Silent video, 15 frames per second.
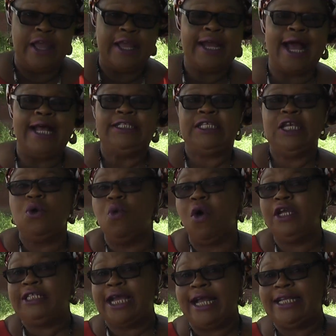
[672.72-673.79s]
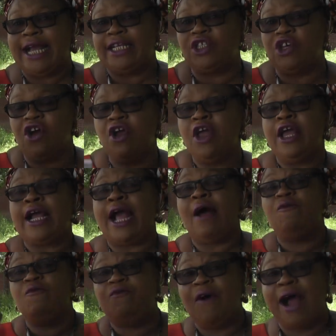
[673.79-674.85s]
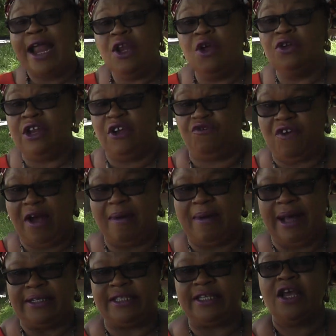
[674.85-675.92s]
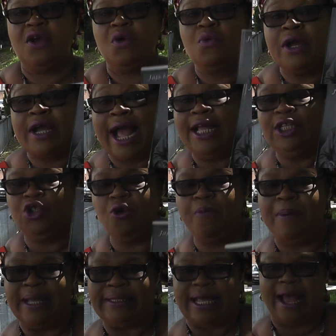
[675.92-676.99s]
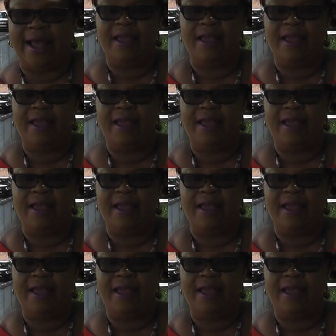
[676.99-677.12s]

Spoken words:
can value the farmers, we can do better.